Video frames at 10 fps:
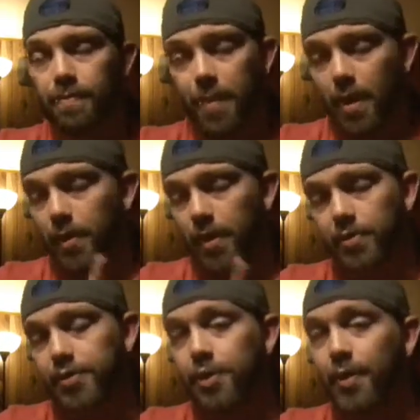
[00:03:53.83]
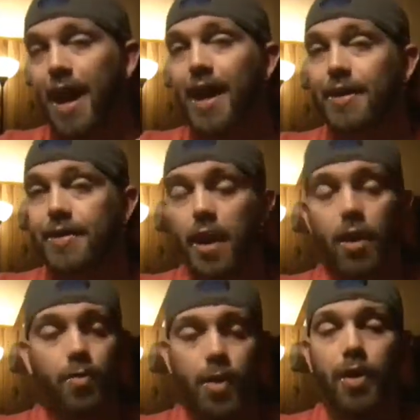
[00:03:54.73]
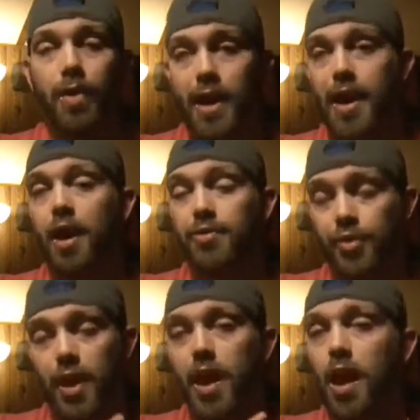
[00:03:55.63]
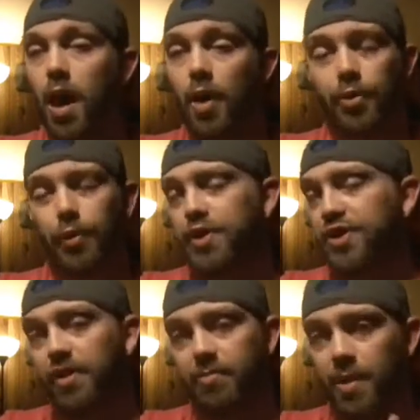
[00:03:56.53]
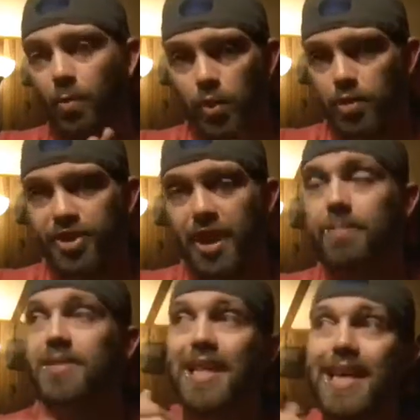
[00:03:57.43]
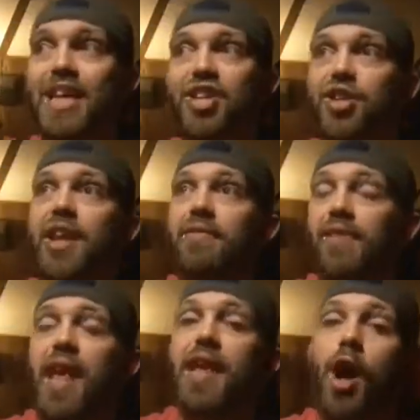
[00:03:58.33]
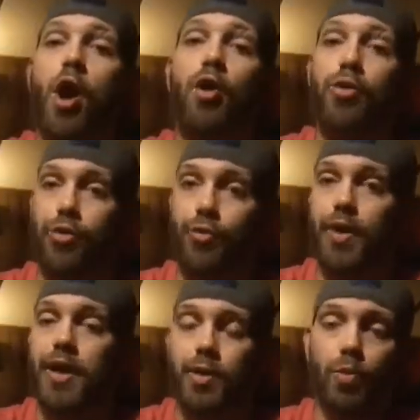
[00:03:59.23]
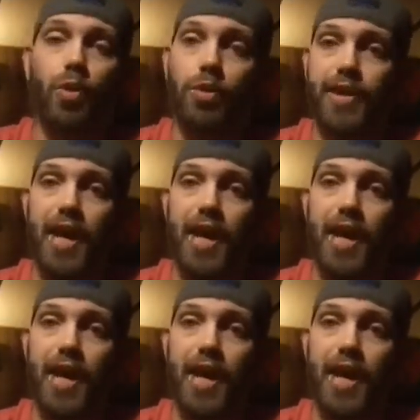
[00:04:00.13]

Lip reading: By the way, those two guys, Altwell and Andre, all three should have been world champions. He should have led all three to world